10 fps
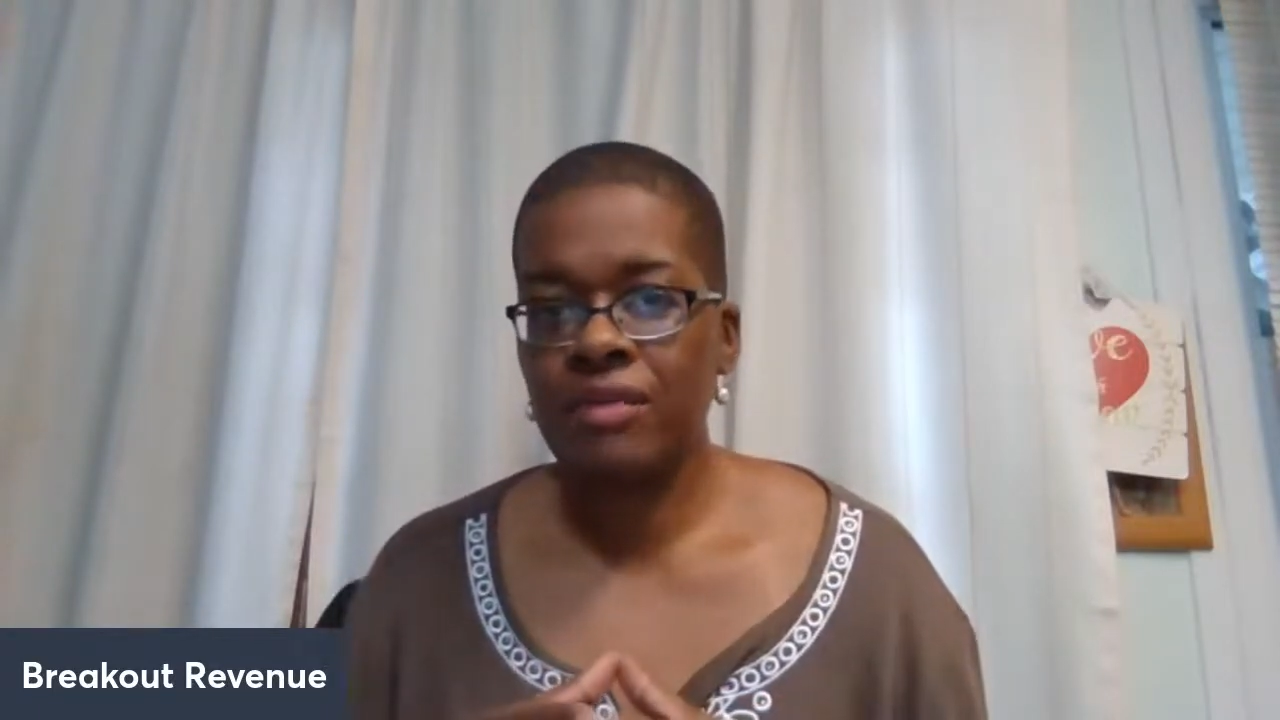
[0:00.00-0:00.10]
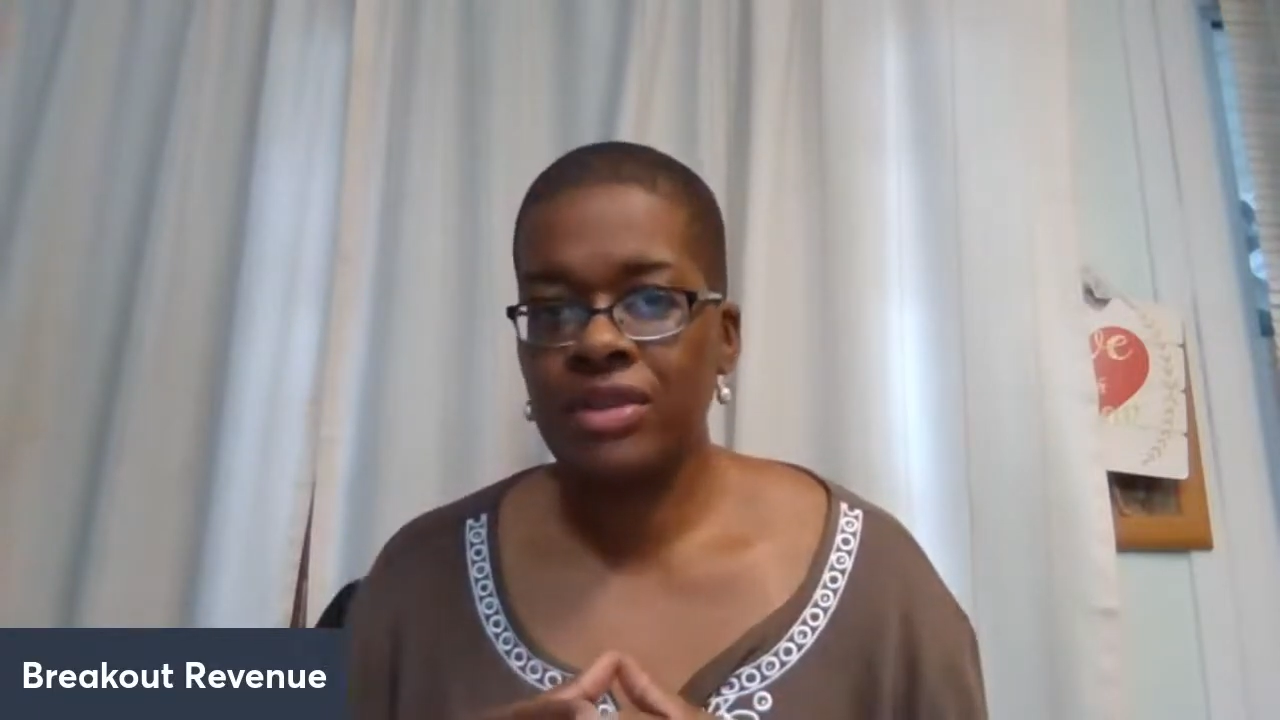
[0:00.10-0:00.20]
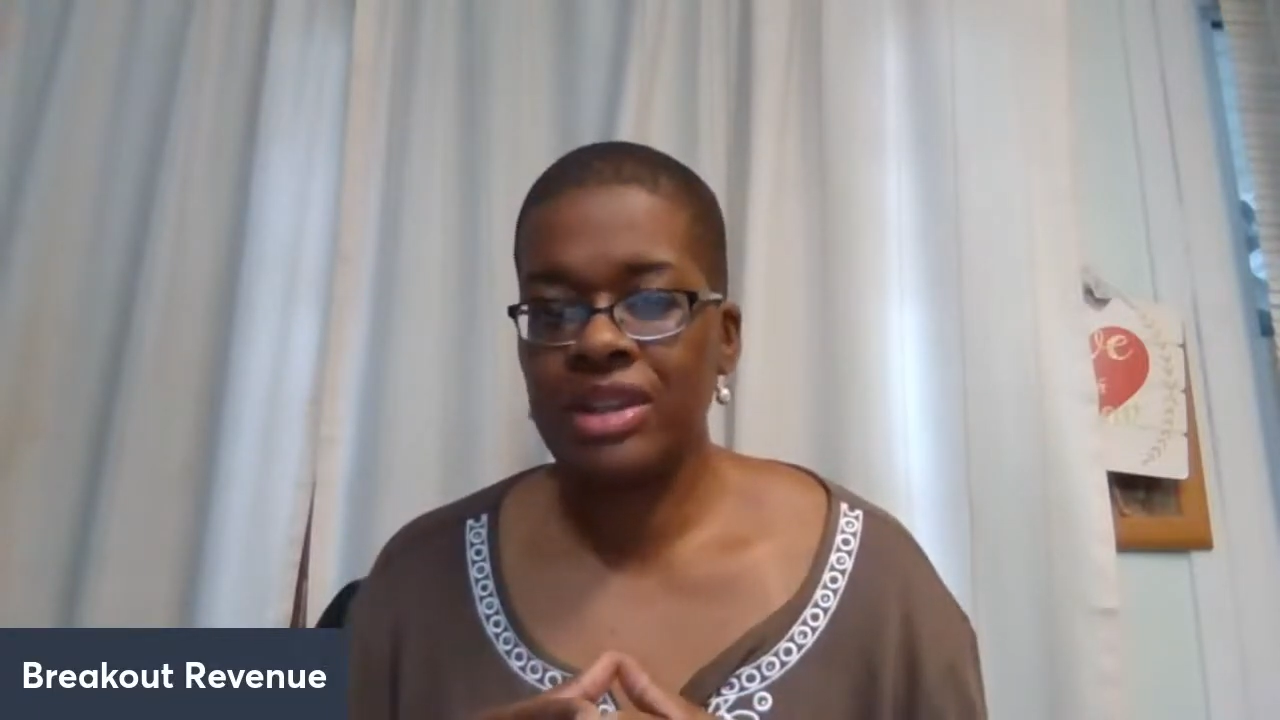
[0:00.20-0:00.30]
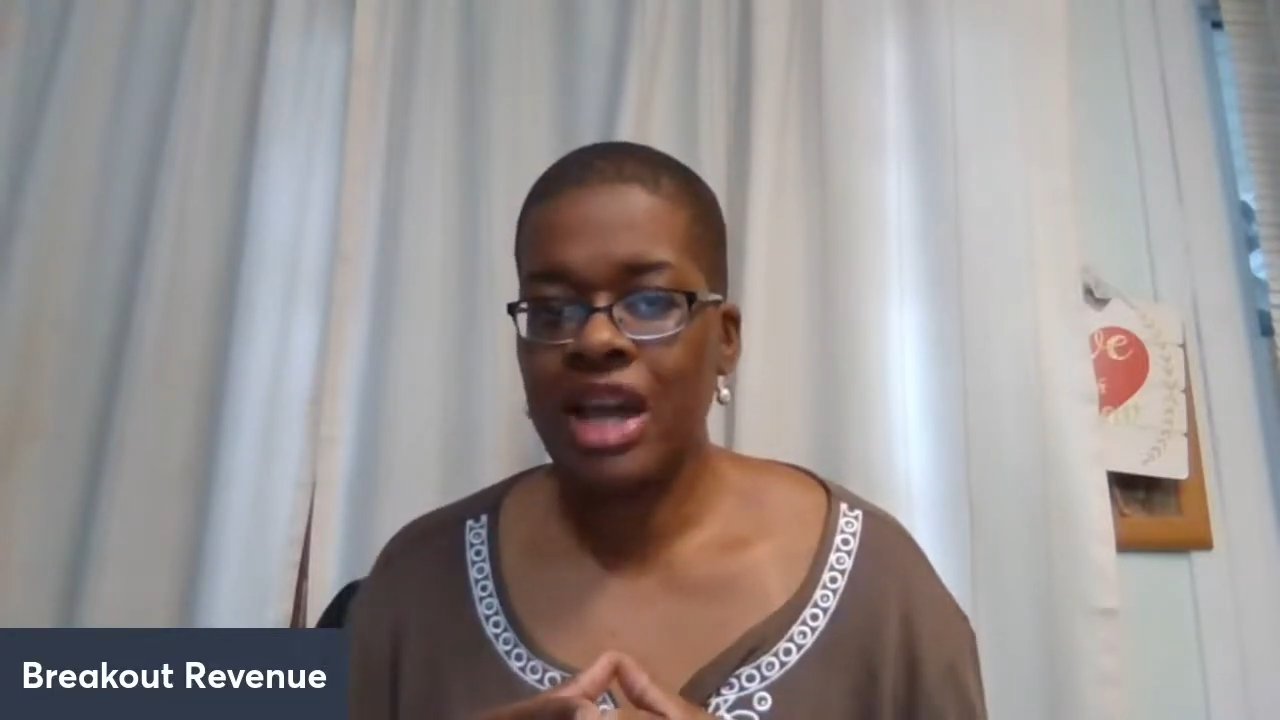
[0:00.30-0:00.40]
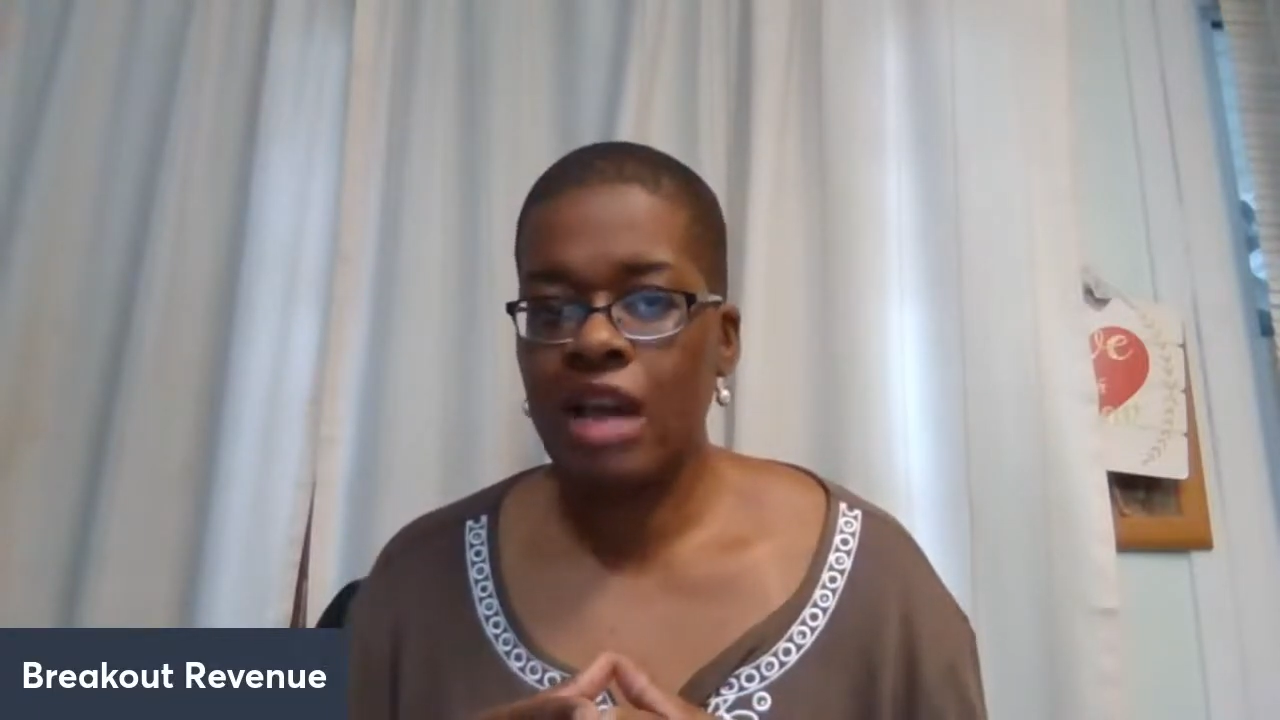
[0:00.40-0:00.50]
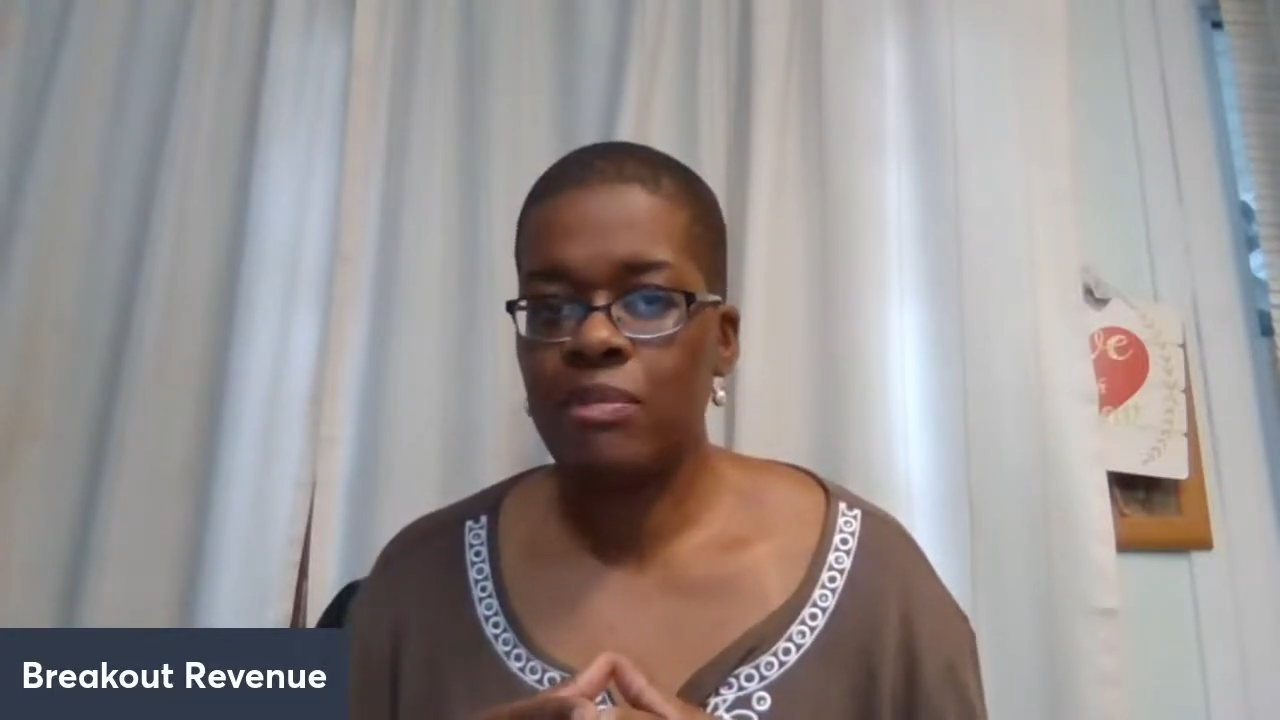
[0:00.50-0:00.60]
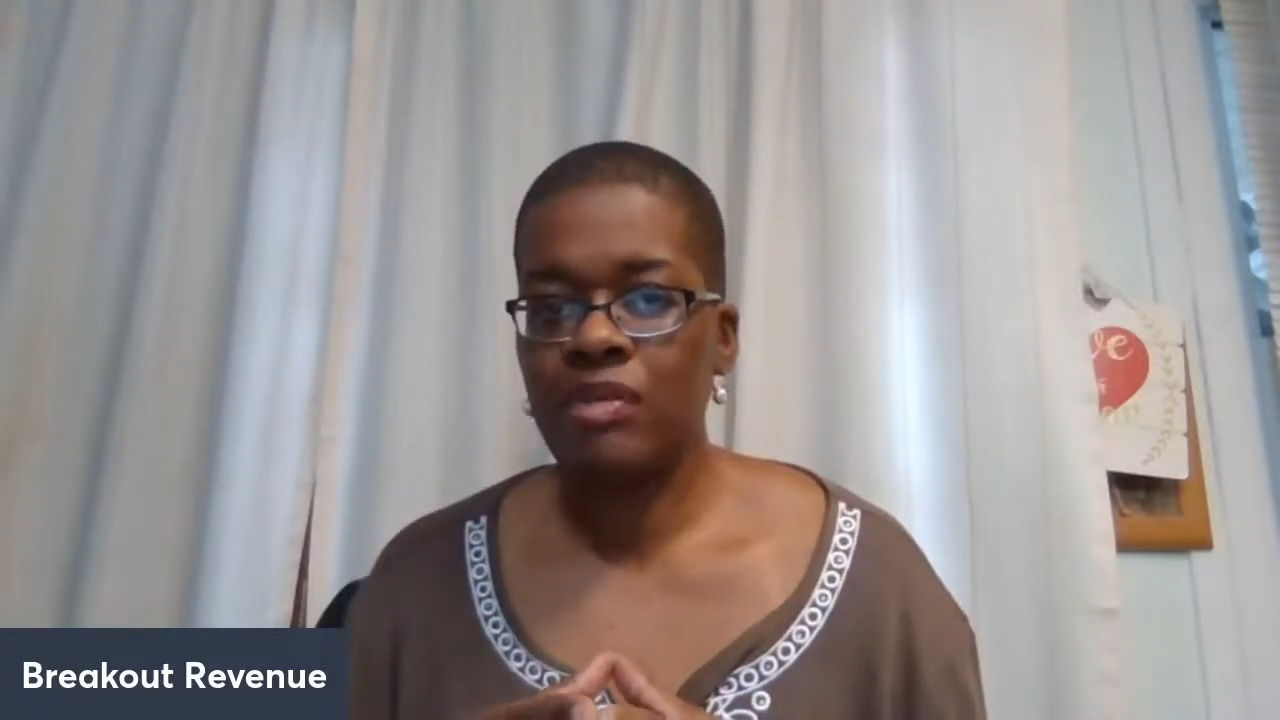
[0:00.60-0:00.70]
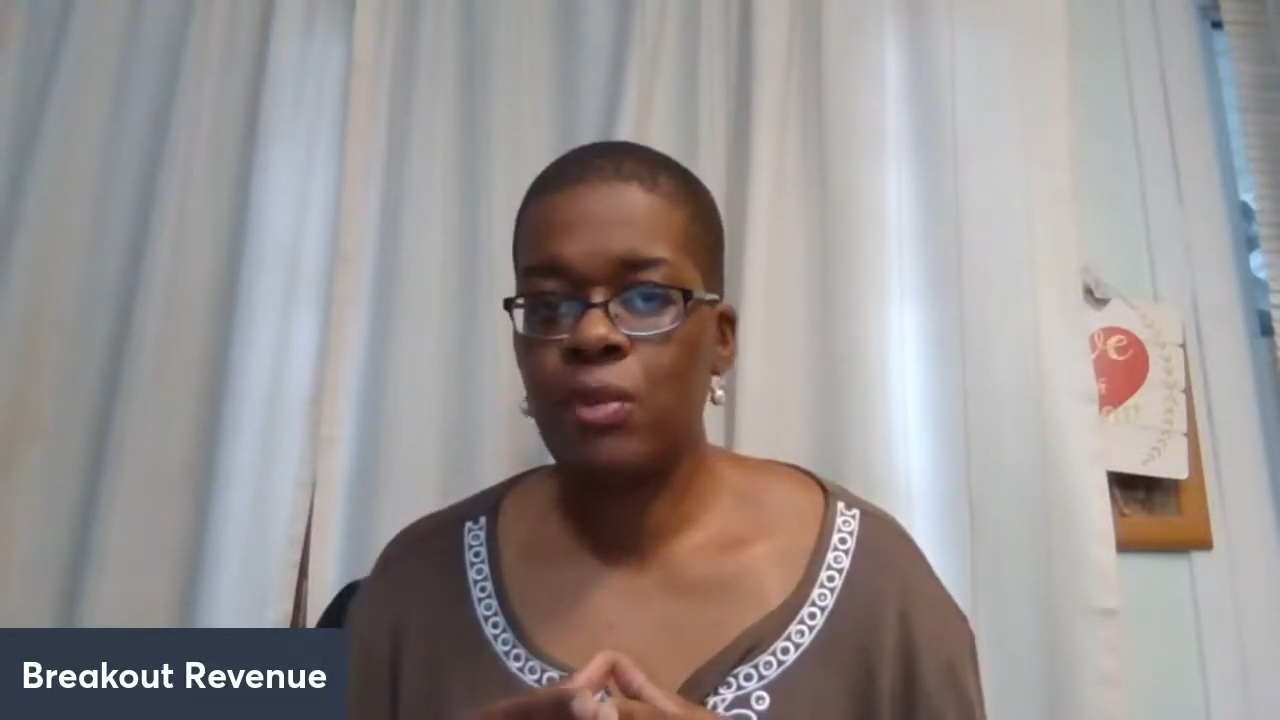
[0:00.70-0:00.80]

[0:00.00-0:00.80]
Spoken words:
these type of